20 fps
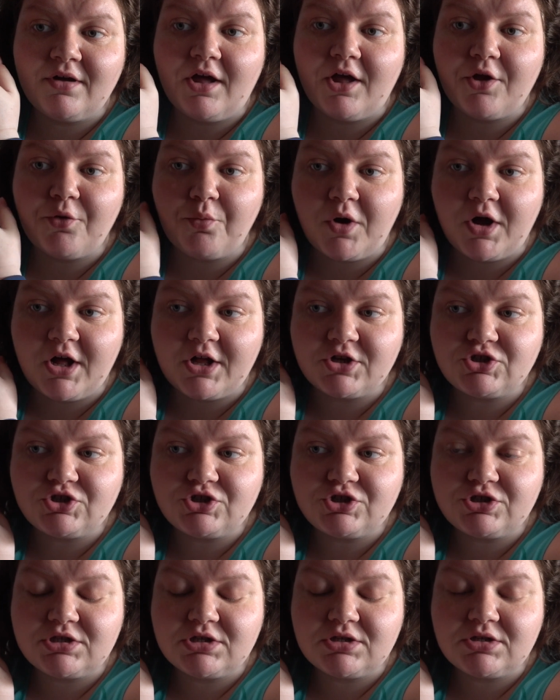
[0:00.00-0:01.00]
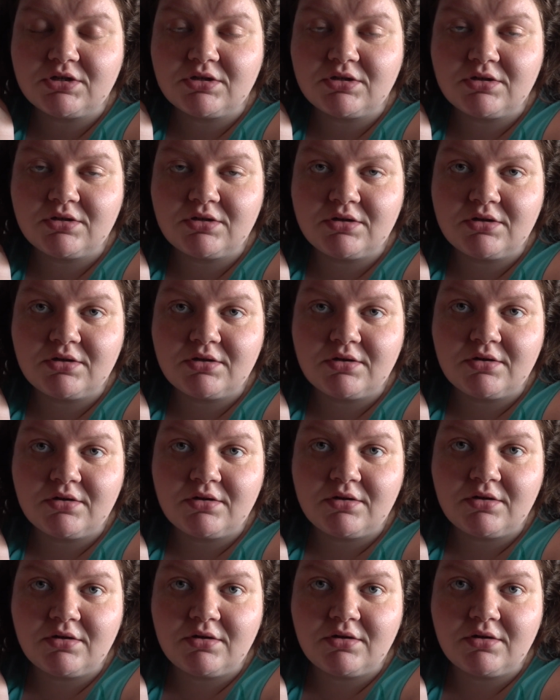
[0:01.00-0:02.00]
I watched
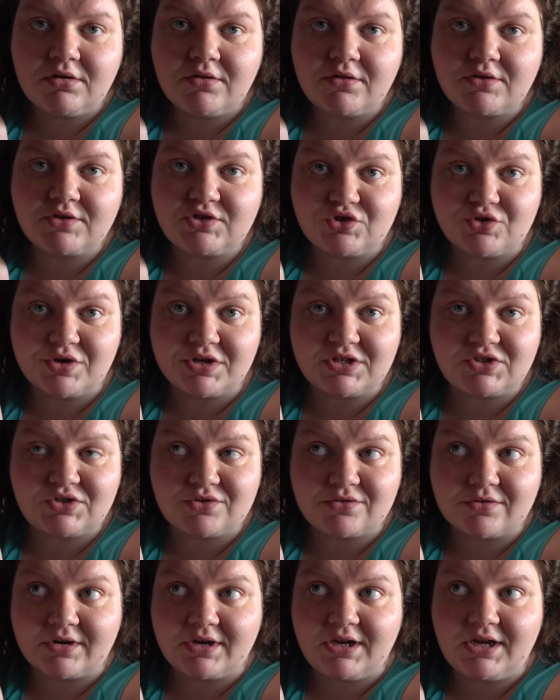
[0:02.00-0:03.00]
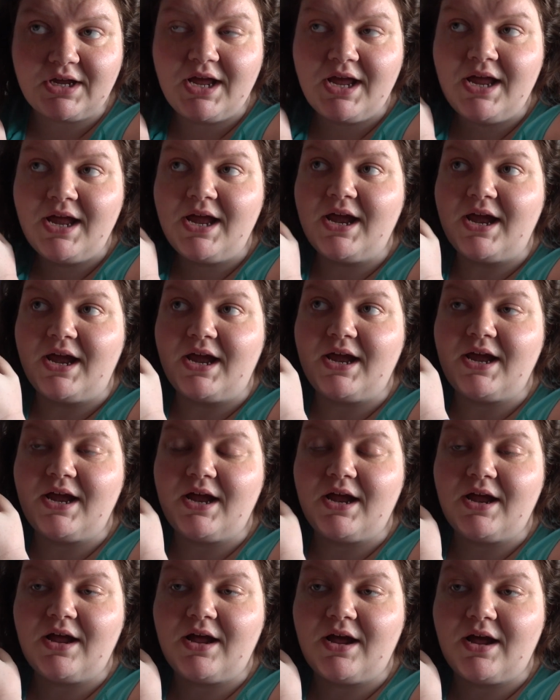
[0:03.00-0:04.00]
The Straight Story.
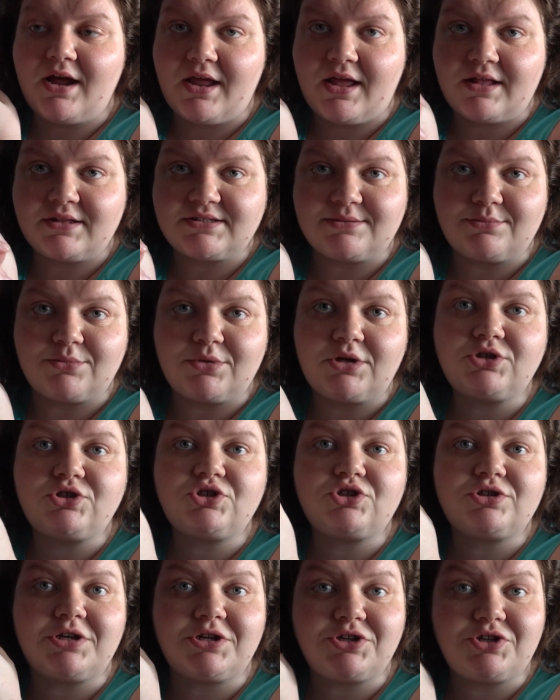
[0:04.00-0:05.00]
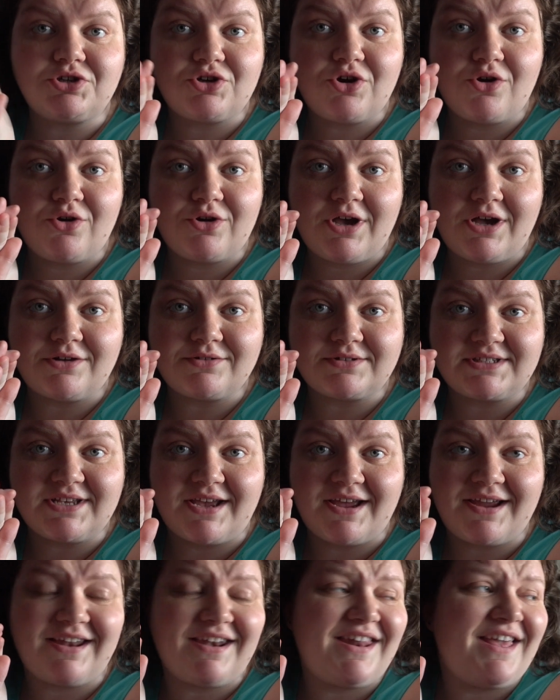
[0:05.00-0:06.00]
I had some lunch. I took Kona
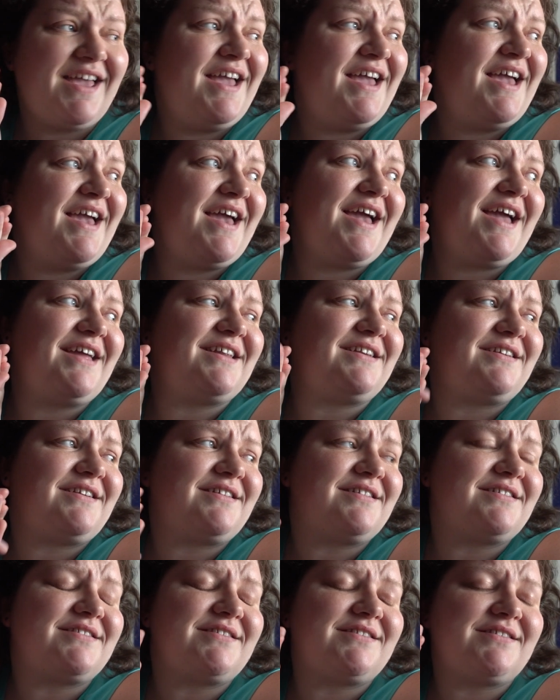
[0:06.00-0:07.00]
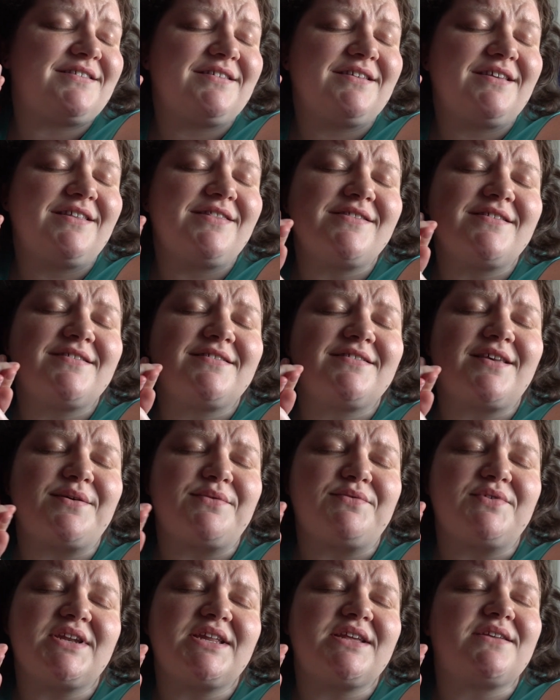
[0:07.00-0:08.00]
outside, and it is in the
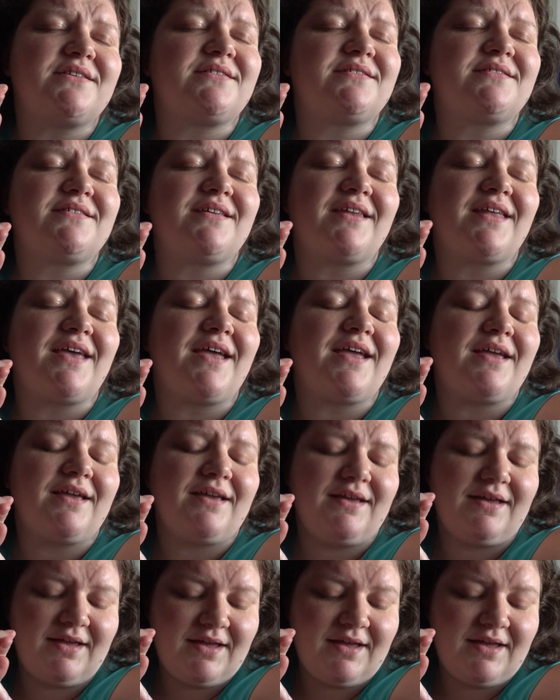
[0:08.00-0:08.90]
70s today.